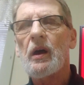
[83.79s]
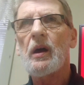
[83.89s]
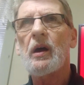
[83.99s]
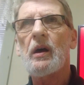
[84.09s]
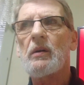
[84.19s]

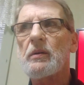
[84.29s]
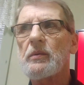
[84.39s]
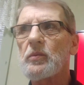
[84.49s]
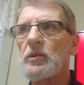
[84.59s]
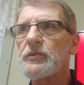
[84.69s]

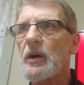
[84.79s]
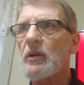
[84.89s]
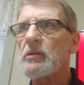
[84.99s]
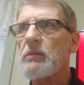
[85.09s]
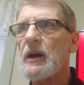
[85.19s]
We'll
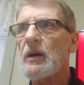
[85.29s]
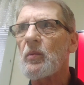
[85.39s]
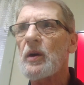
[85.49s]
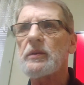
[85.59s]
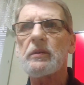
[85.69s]
talk
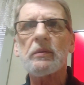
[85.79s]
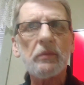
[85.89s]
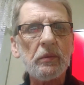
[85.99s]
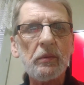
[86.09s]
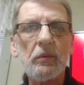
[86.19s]
about what
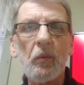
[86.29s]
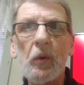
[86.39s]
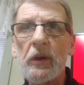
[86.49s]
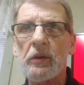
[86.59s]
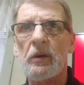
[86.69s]

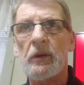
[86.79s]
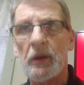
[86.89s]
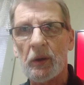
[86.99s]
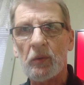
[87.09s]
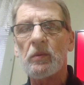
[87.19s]
we can
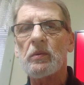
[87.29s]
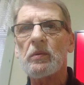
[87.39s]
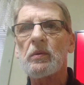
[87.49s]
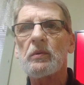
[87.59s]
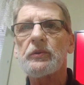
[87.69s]
do
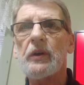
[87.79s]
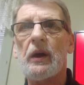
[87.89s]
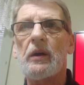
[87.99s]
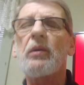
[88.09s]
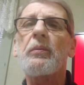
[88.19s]
to
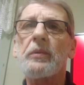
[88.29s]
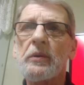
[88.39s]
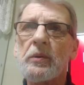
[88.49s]
help.